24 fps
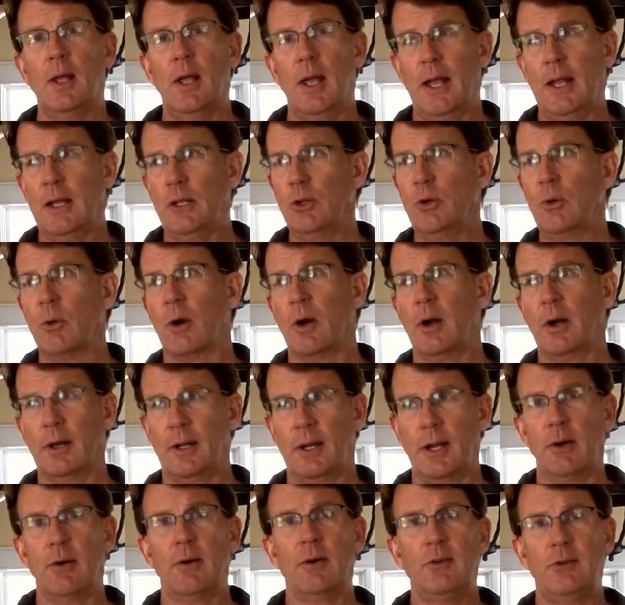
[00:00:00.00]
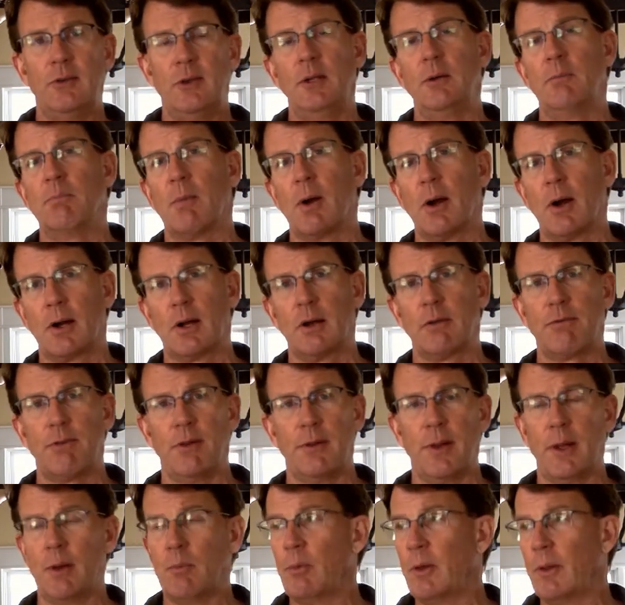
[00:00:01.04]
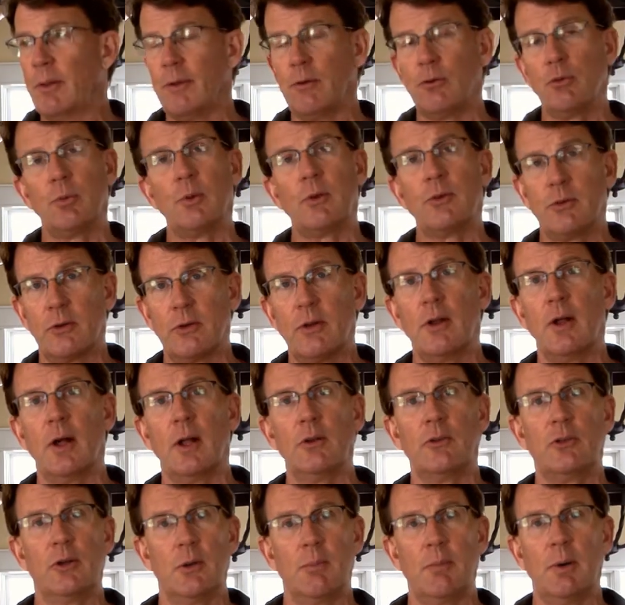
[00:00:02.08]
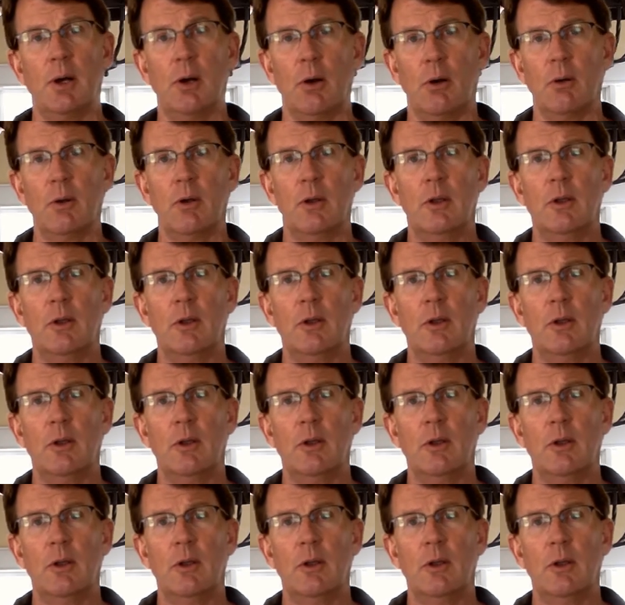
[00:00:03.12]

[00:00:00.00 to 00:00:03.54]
and you are a guaranteed market for them, well, they'll switch to non-GMO.